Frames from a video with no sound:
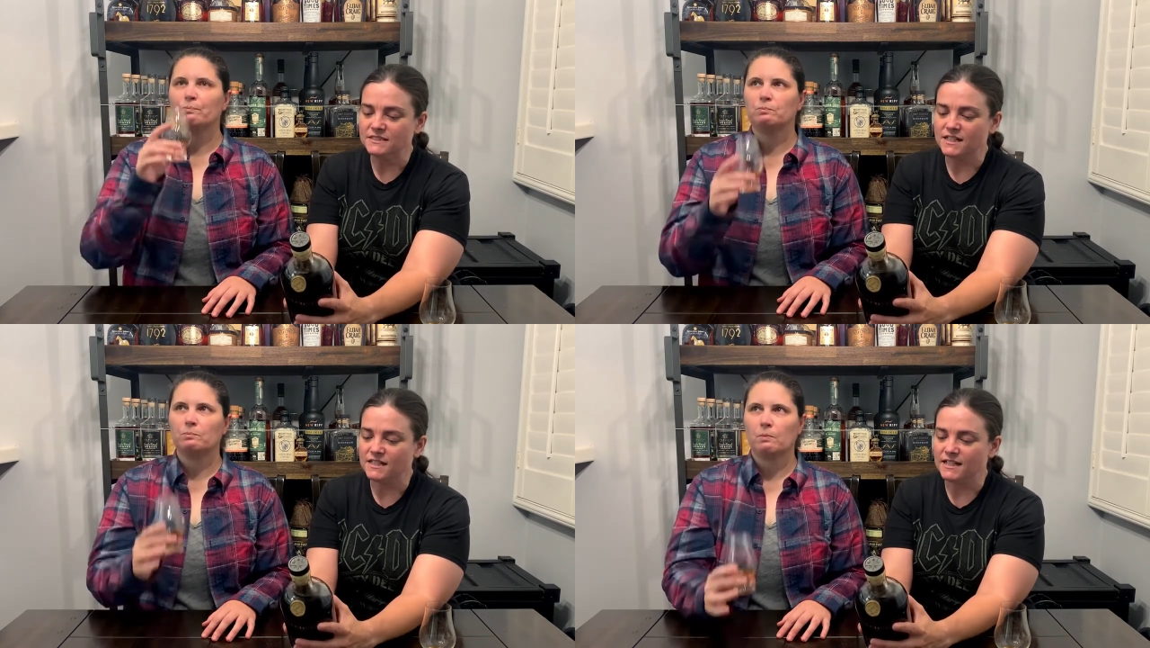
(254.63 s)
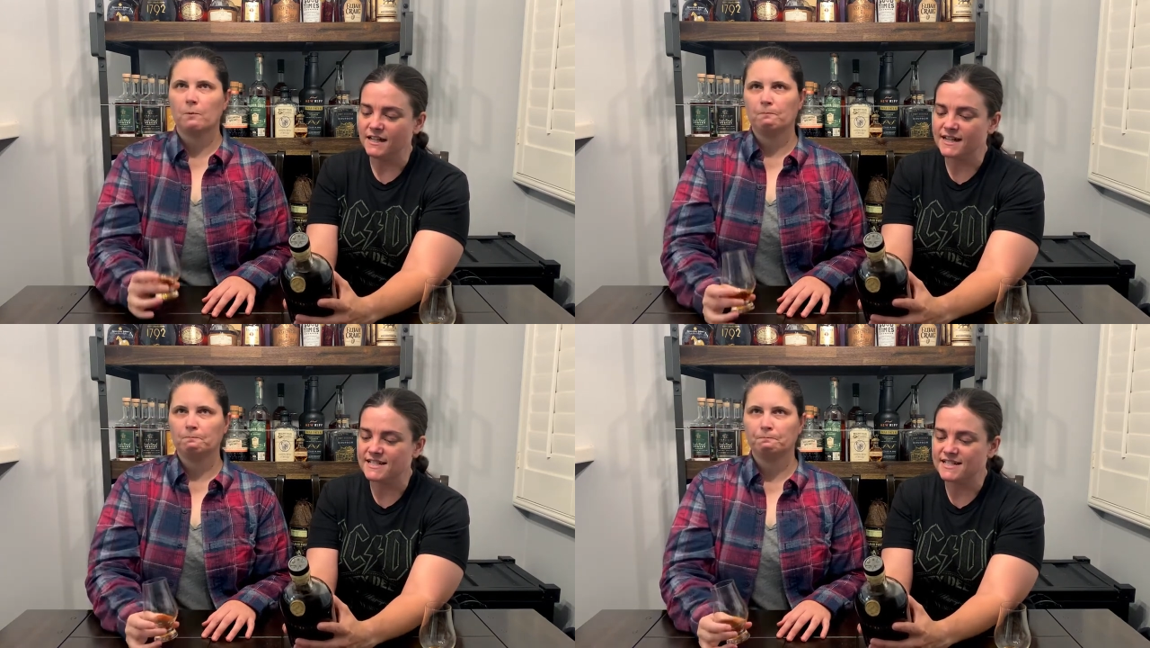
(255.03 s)
Speaker 1: Uh,
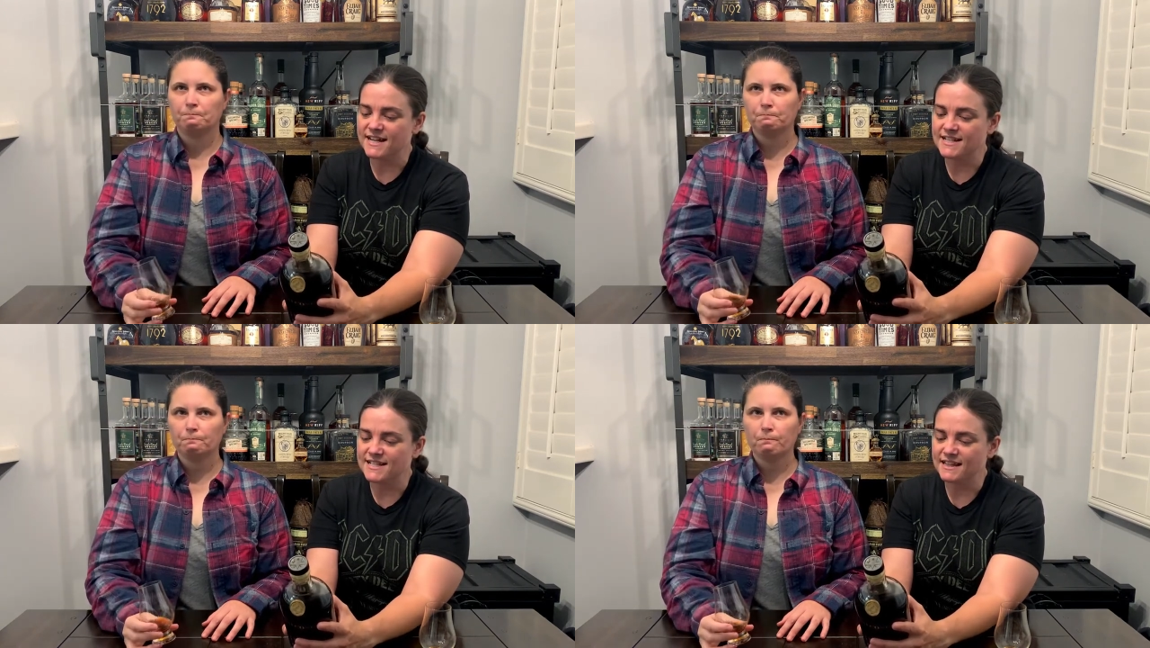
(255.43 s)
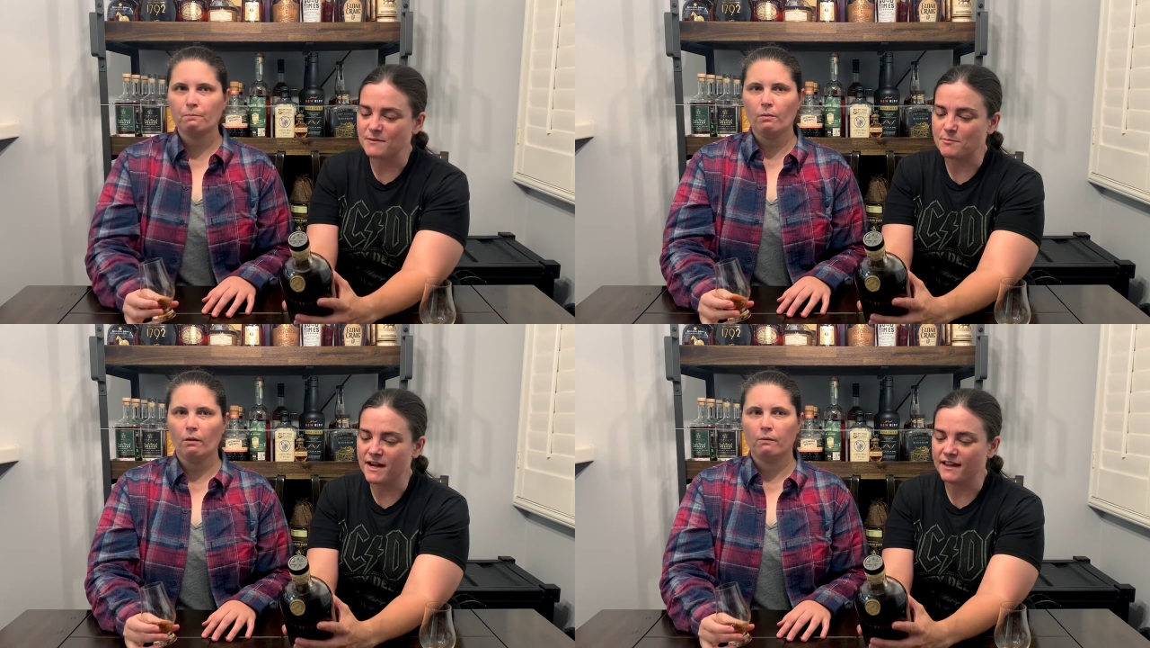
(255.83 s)
it says that the
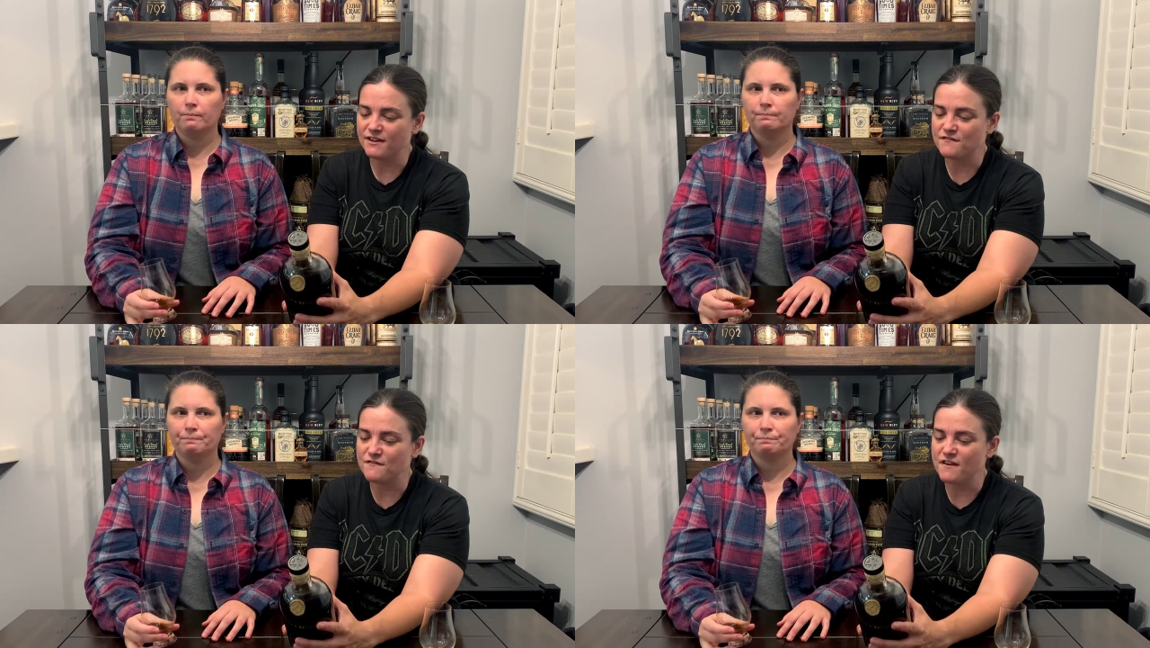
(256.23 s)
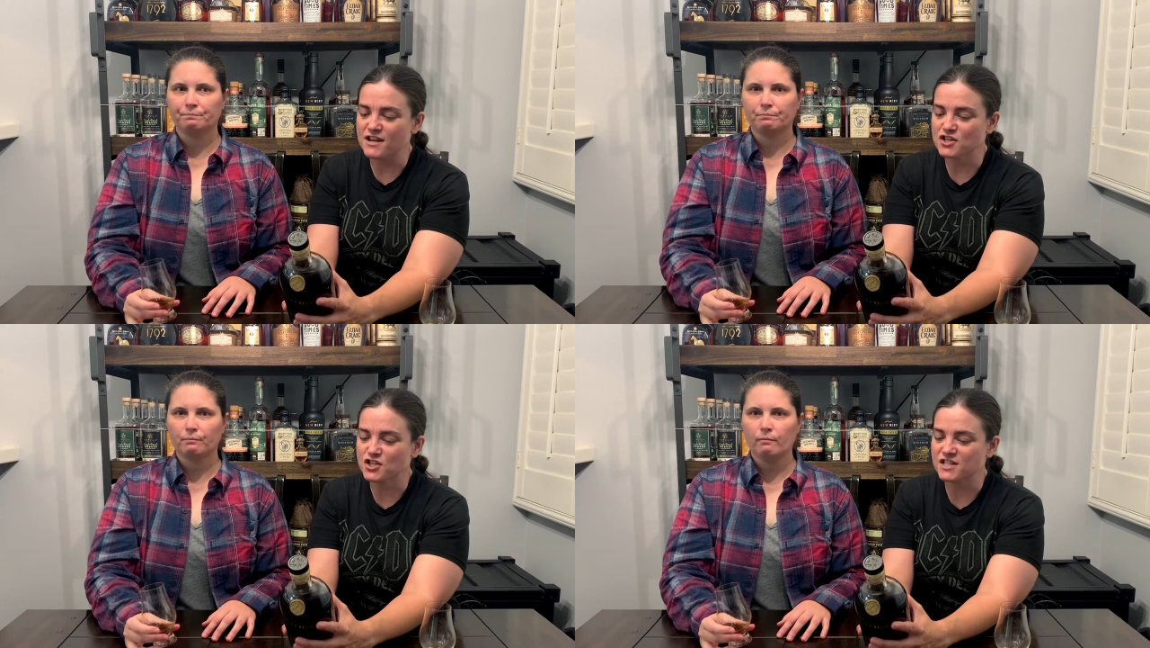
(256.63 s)
palate
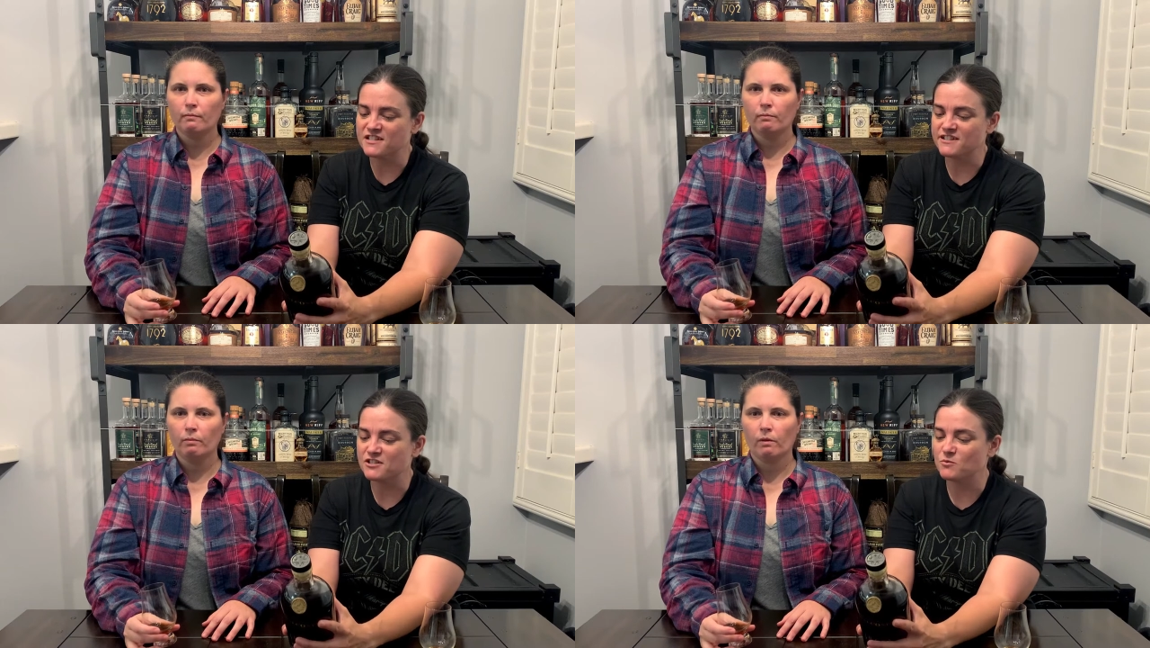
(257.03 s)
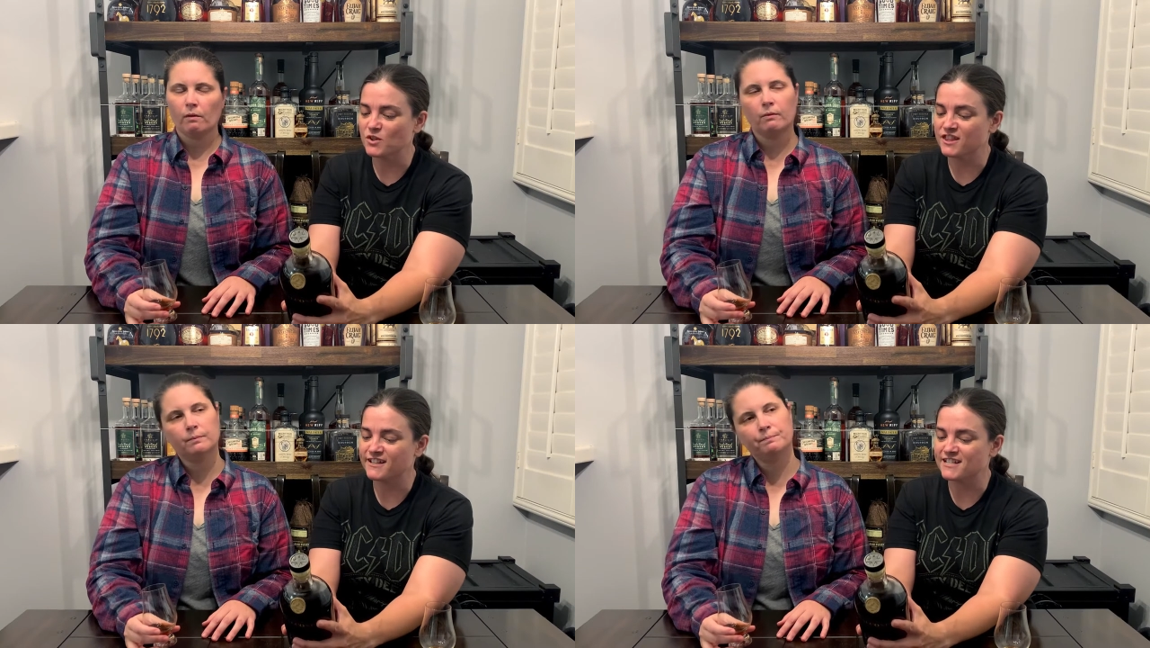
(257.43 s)
finishes this
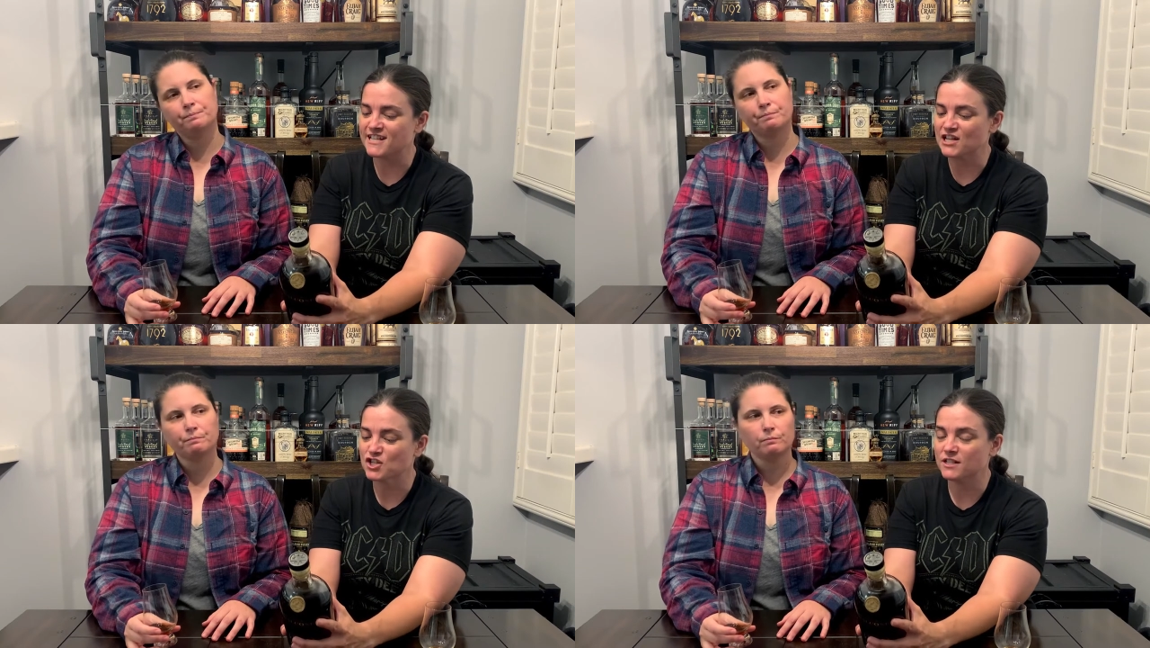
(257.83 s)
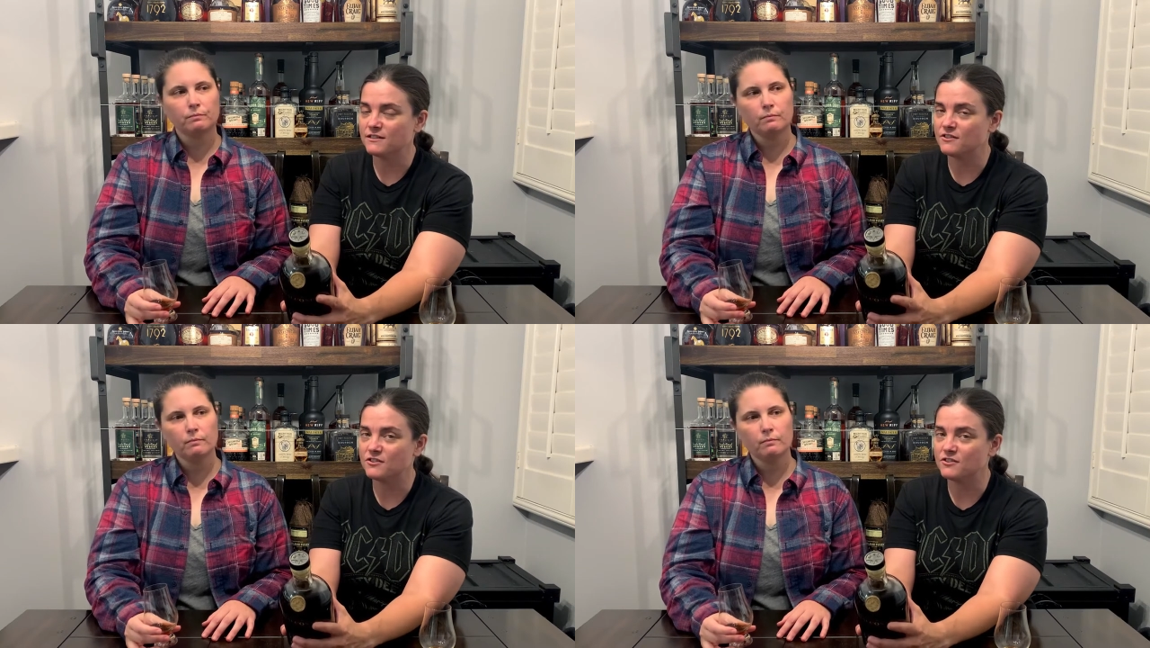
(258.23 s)
with distinction, and